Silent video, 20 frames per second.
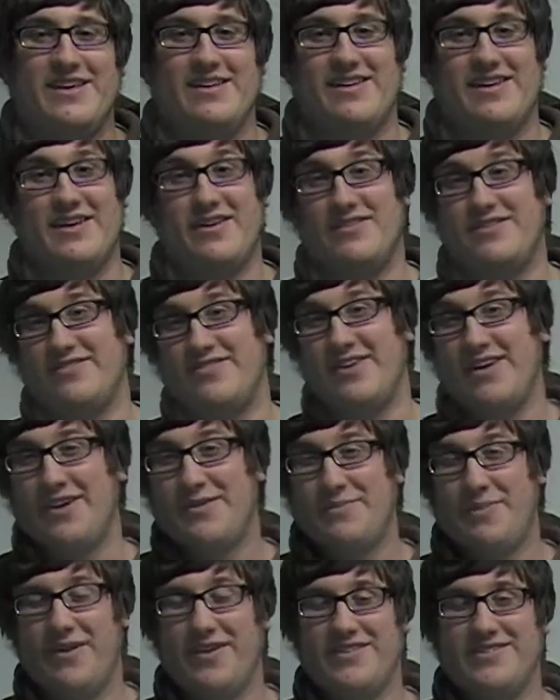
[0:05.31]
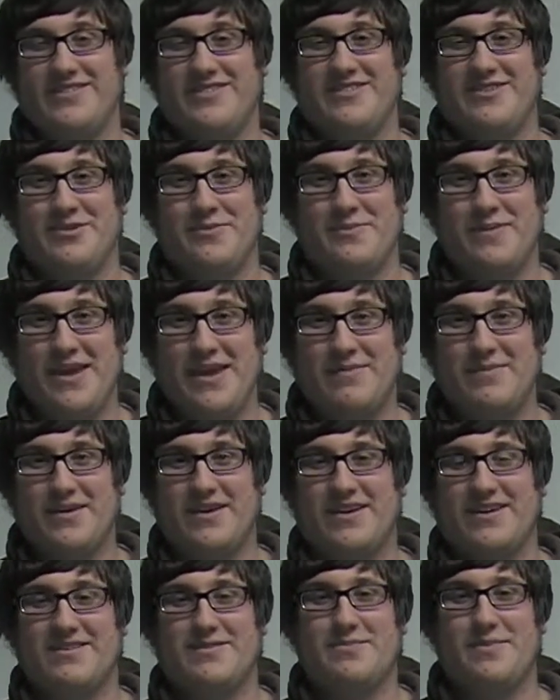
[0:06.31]
It's very personal to me
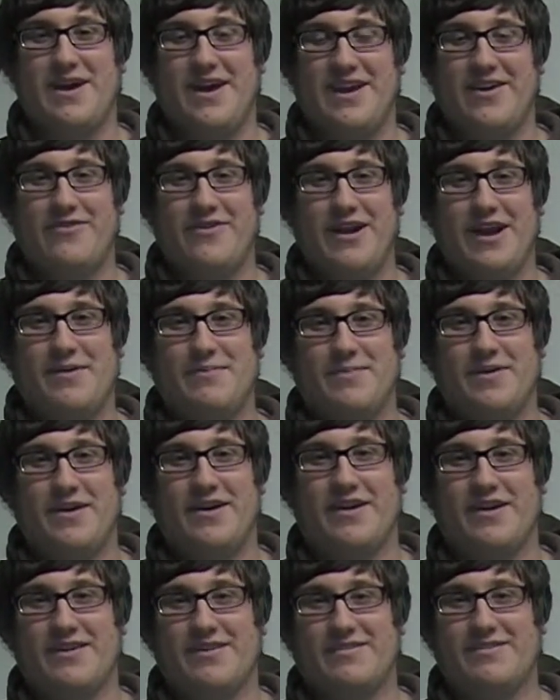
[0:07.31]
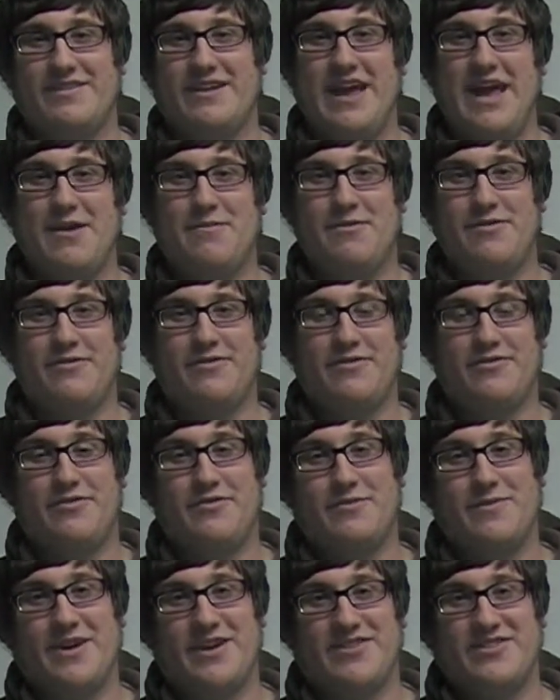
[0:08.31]
because my grandpa came over
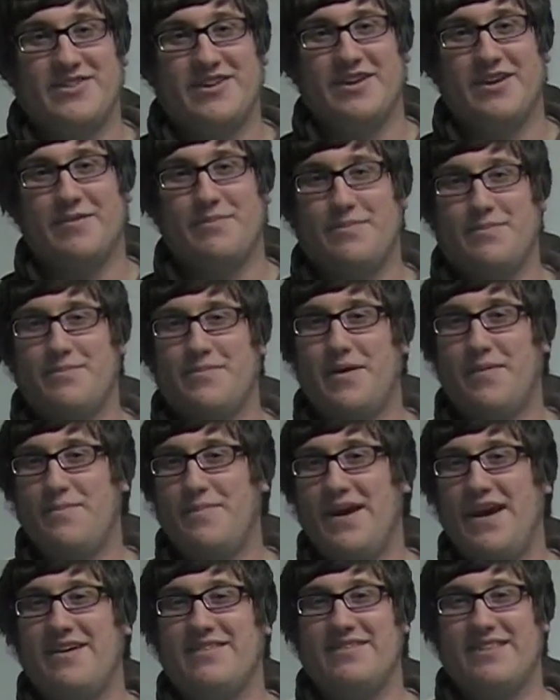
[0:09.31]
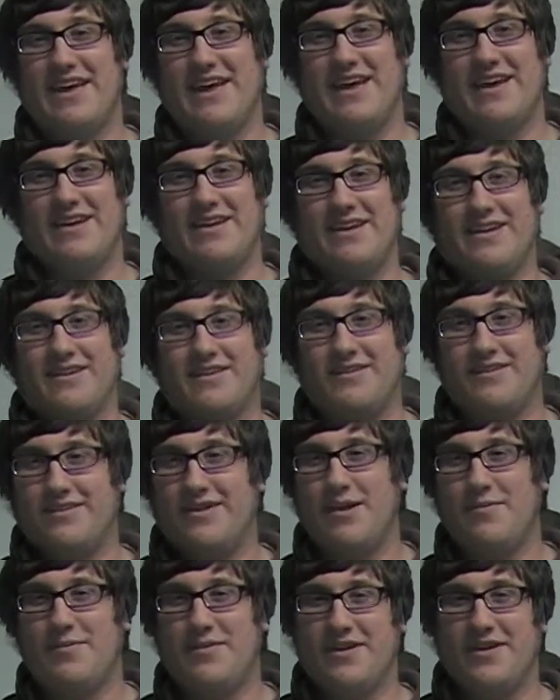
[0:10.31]
from Russia about that year, a
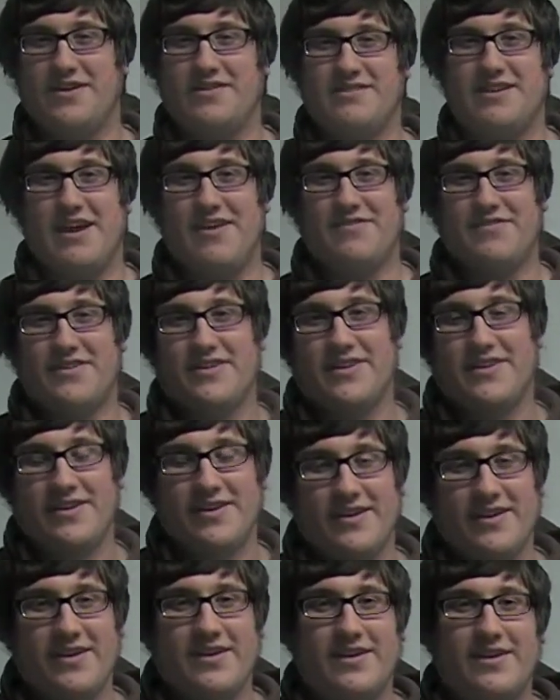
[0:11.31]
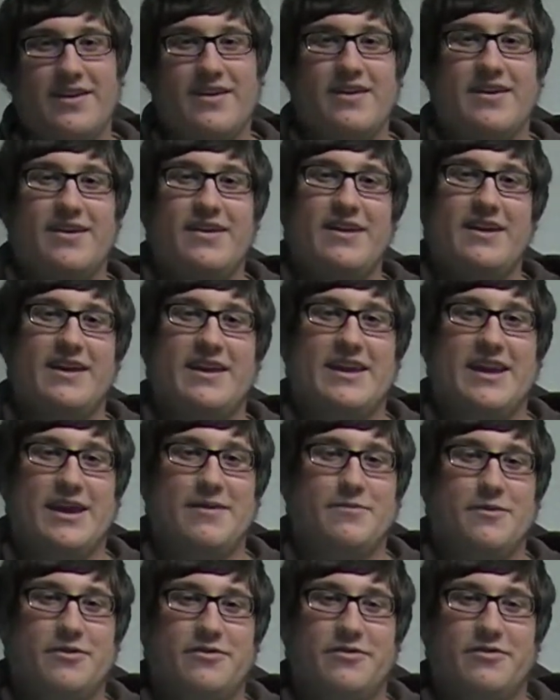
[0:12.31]
couple of years after he
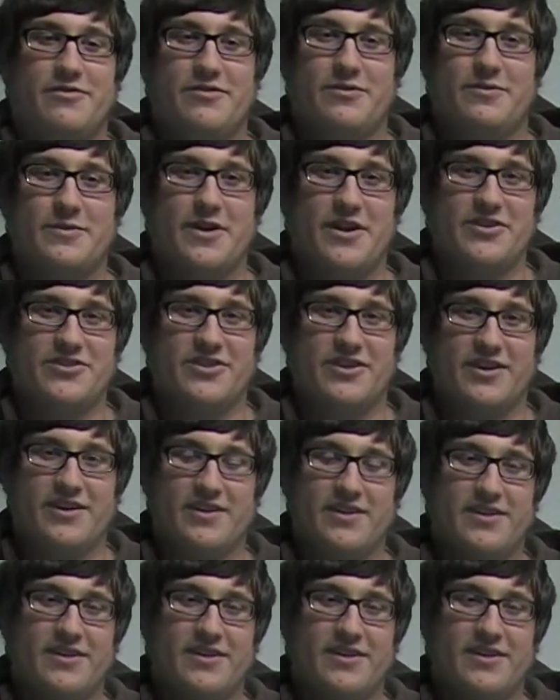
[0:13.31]
came over from Russia.